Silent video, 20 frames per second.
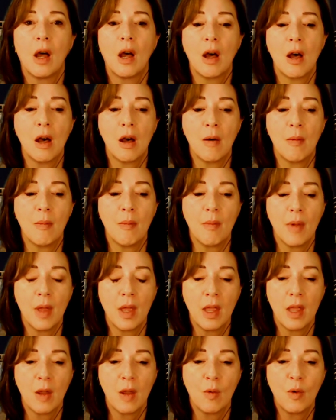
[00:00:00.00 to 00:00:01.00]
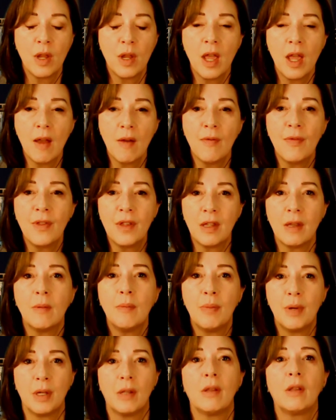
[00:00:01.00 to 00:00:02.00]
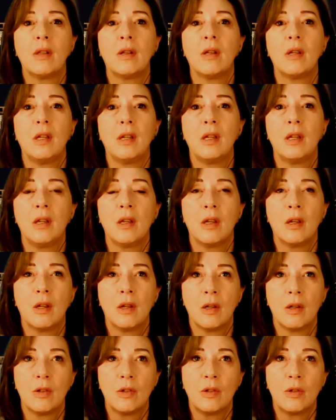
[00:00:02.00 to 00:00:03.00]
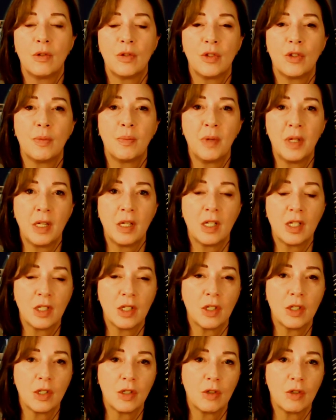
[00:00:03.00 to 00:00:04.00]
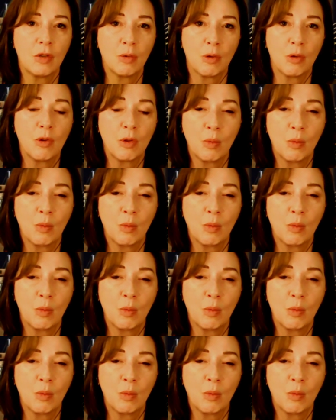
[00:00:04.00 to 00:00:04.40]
Um, we have the ability to speak to the truth.